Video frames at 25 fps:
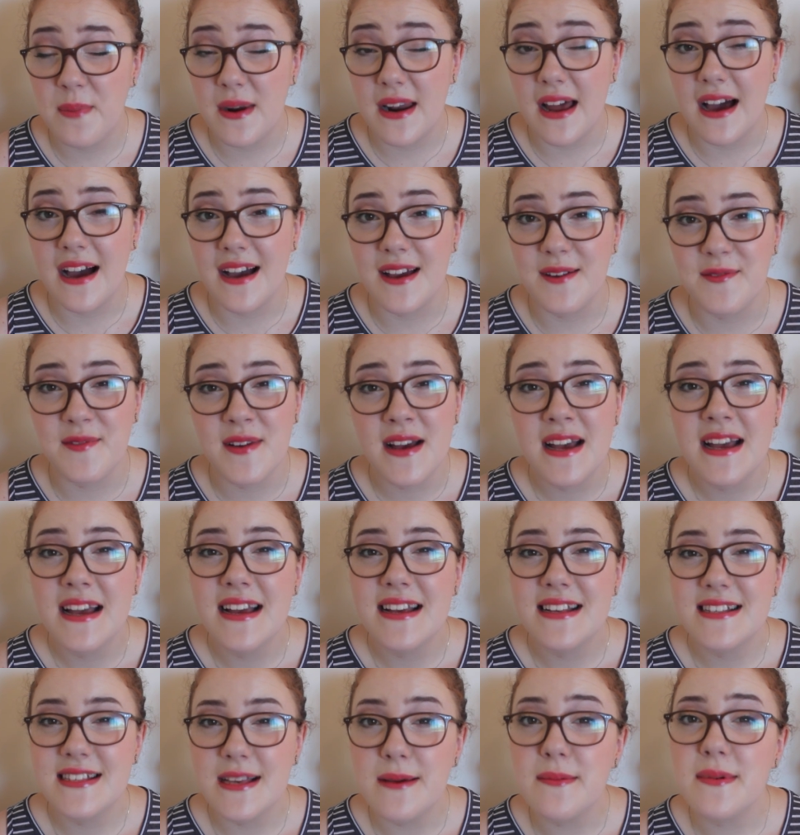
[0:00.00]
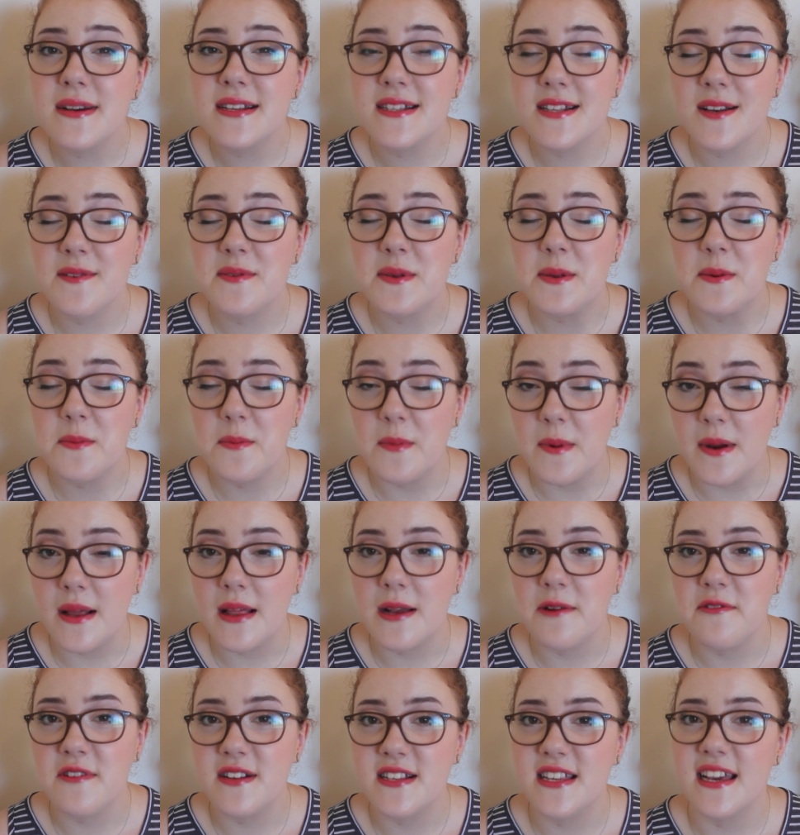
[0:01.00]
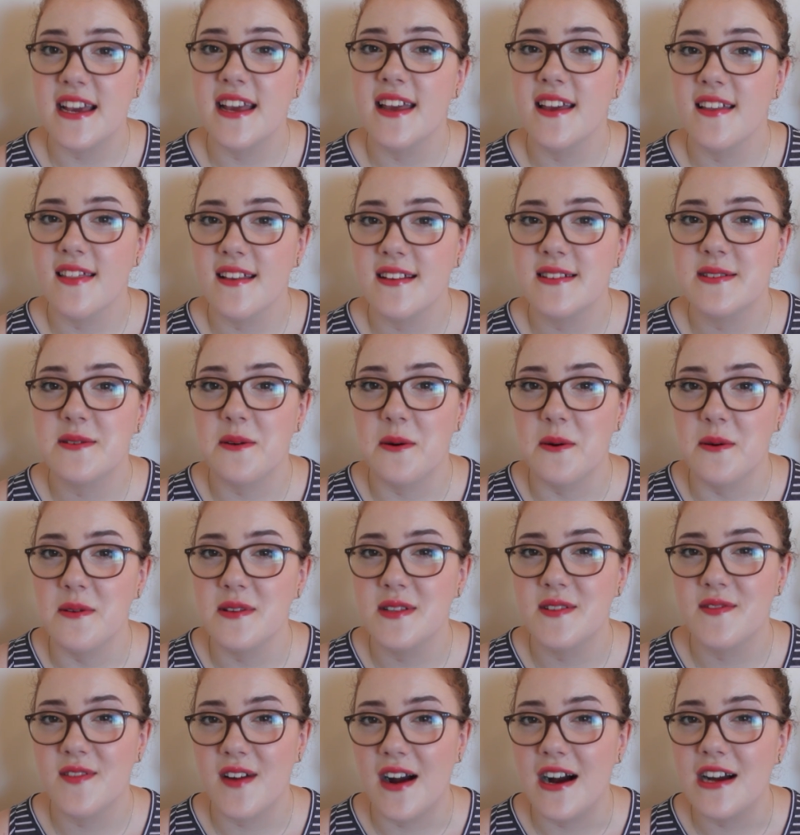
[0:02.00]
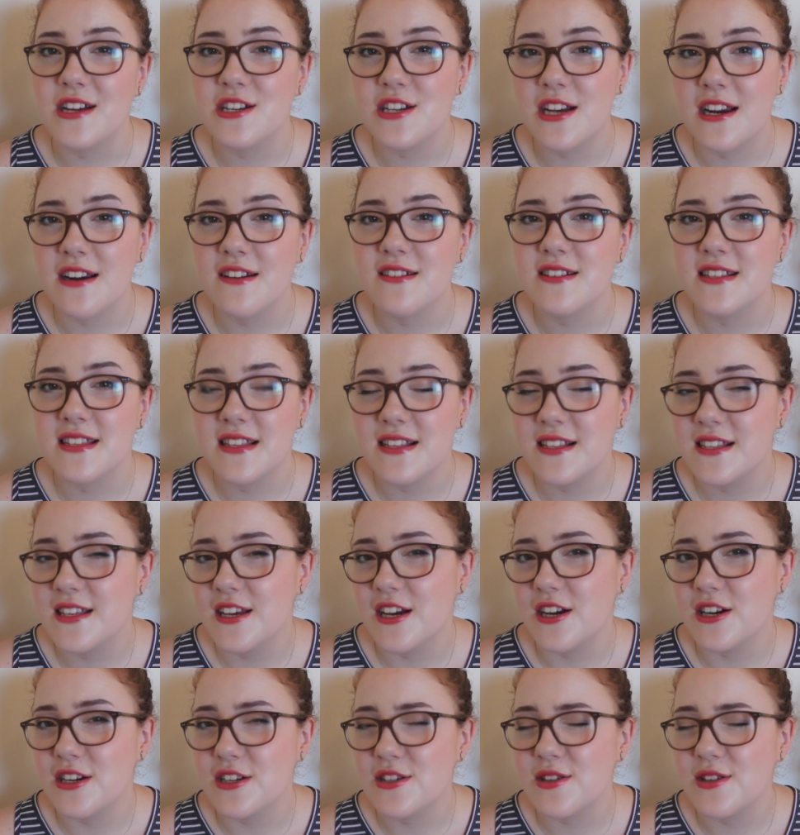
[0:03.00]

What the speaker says: but I've set myself some really ridiculous goals for eyeshadows this year,